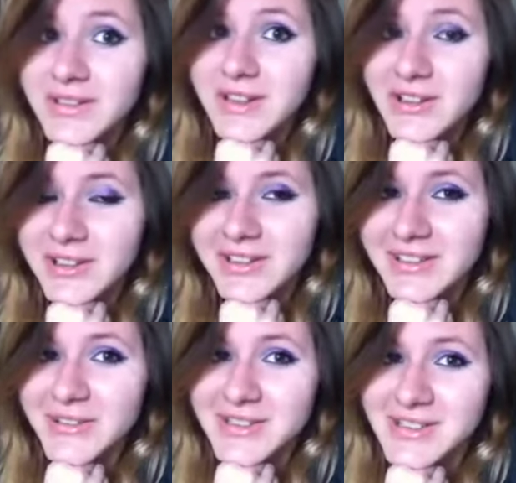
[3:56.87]
oh look,
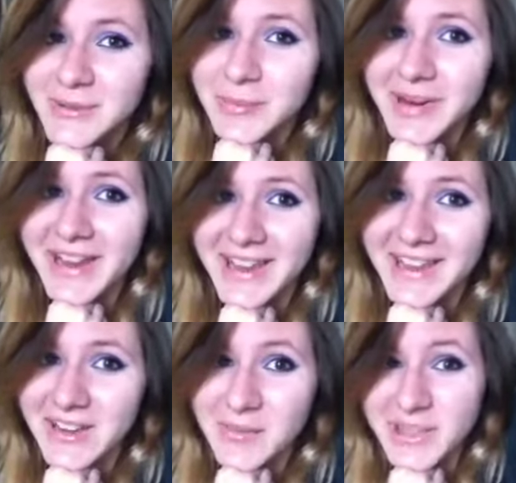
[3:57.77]
you can see where I
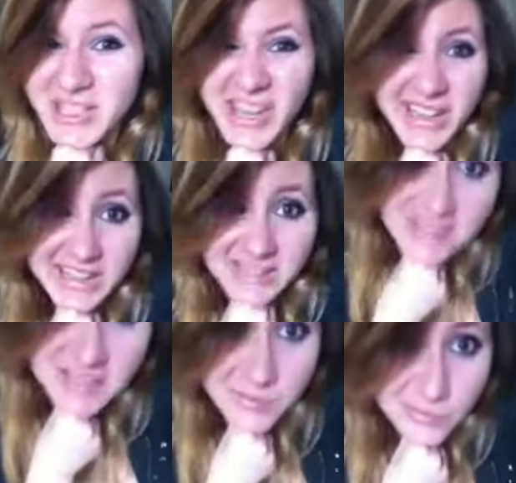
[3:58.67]
hang on my
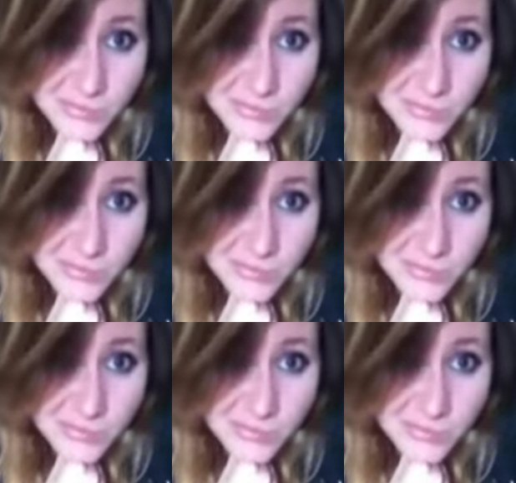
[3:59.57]
jackets.